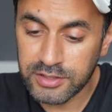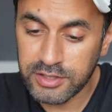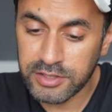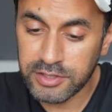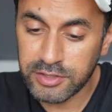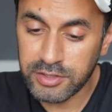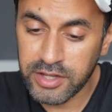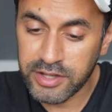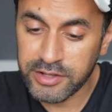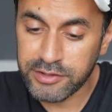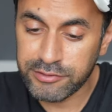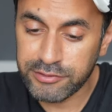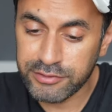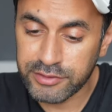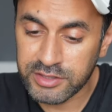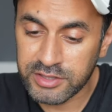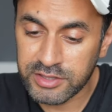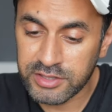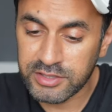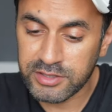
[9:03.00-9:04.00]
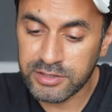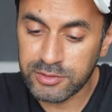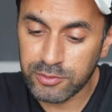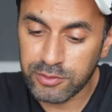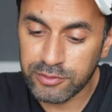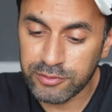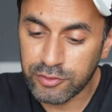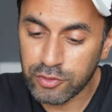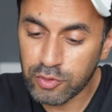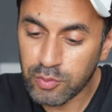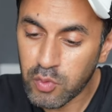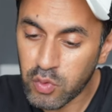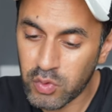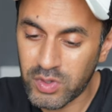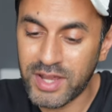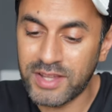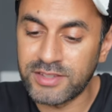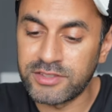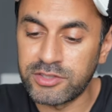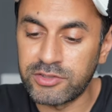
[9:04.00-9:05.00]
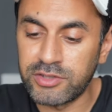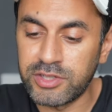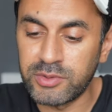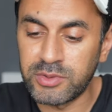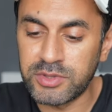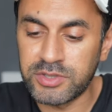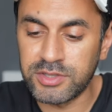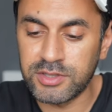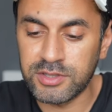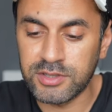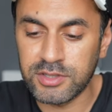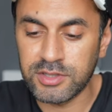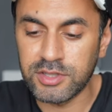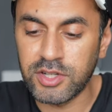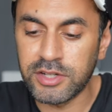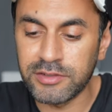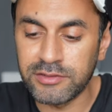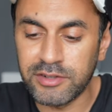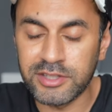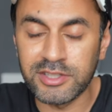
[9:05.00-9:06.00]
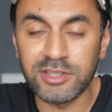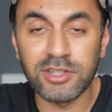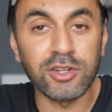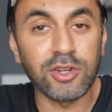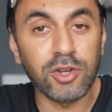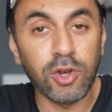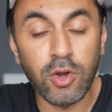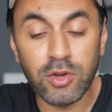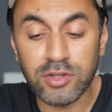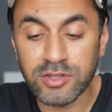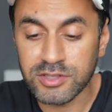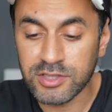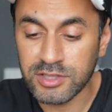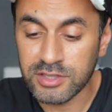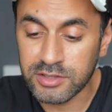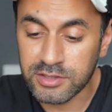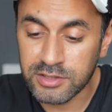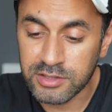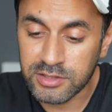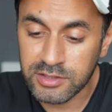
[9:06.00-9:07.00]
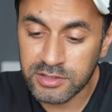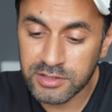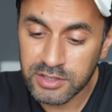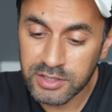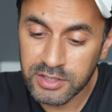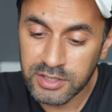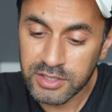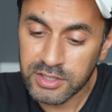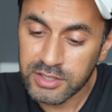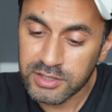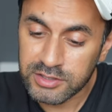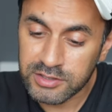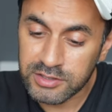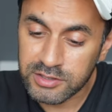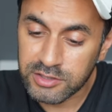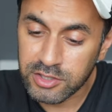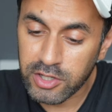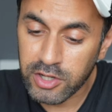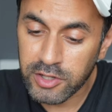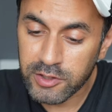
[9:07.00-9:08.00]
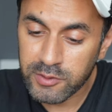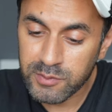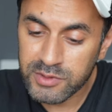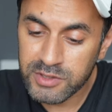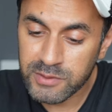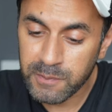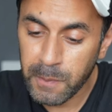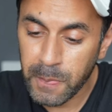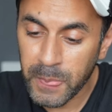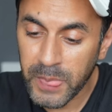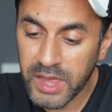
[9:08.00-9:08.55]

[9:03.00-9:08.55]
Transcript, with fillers: Then you have the sort of normal category, which are kind of like the clocks and the, the times.